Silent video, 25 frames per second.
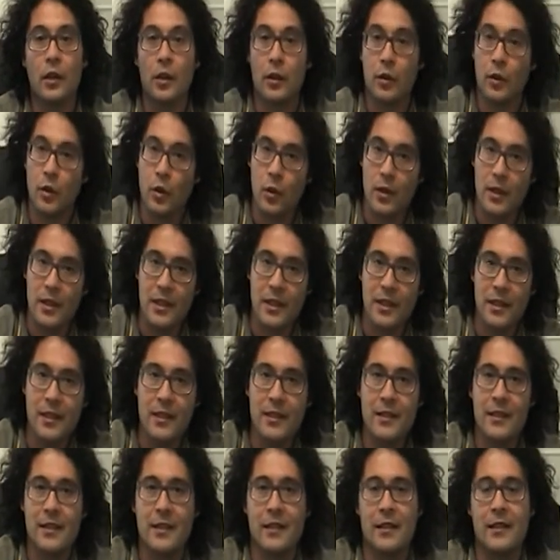
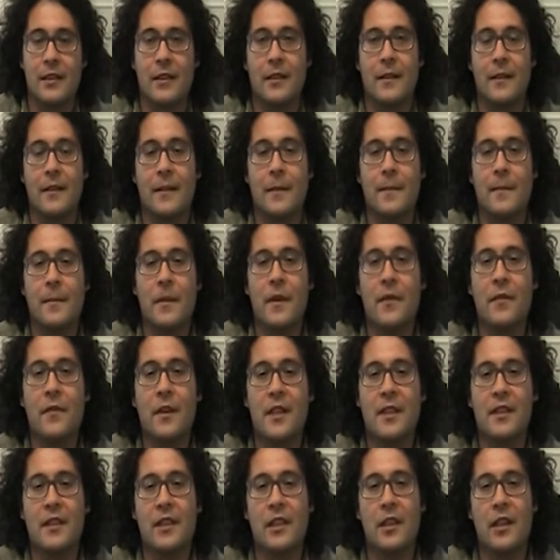colleagues,
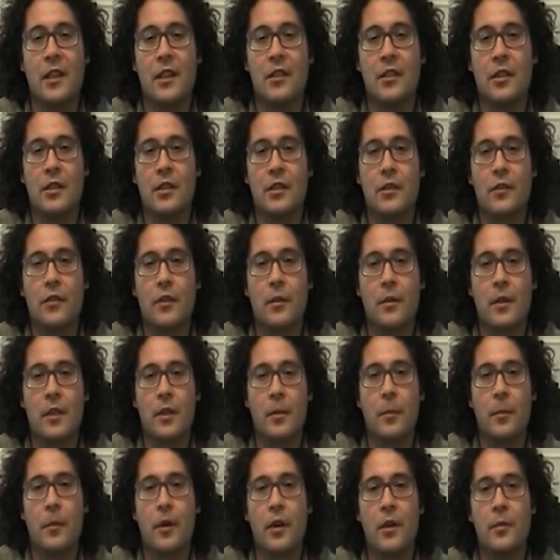investigators from the
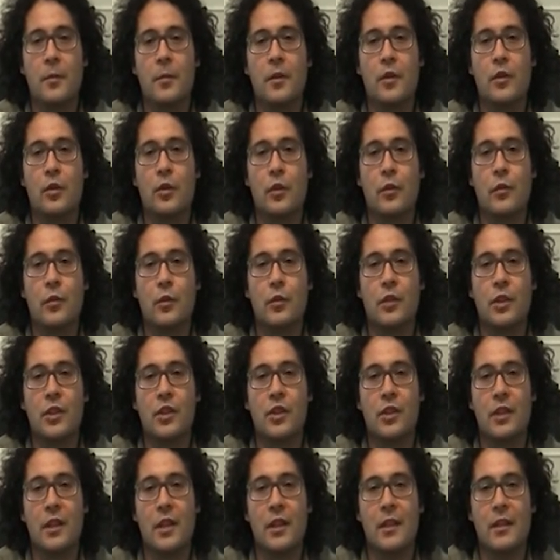Department of
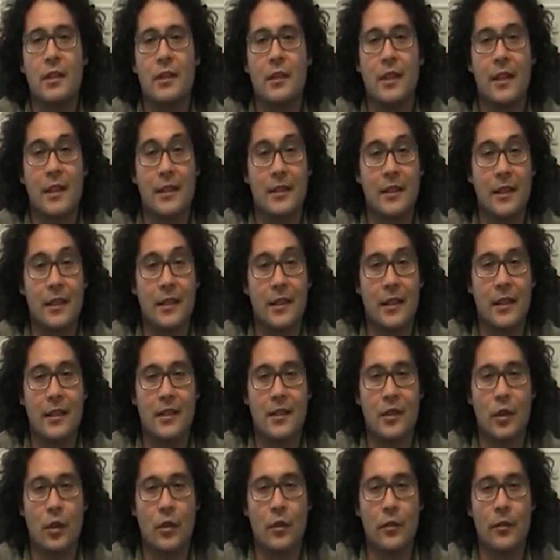Nutrition and
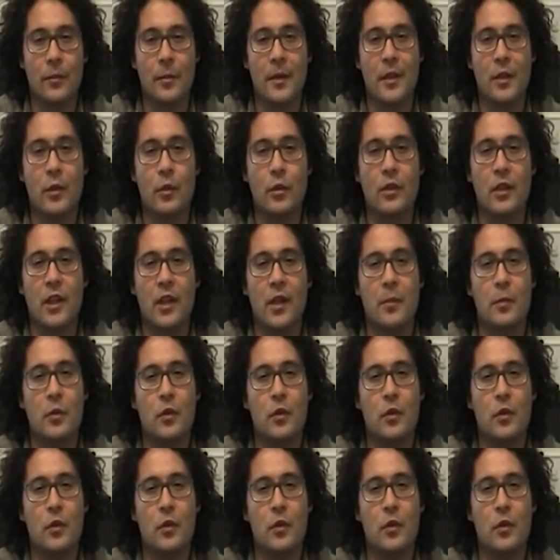Dietetics of Beirut Arab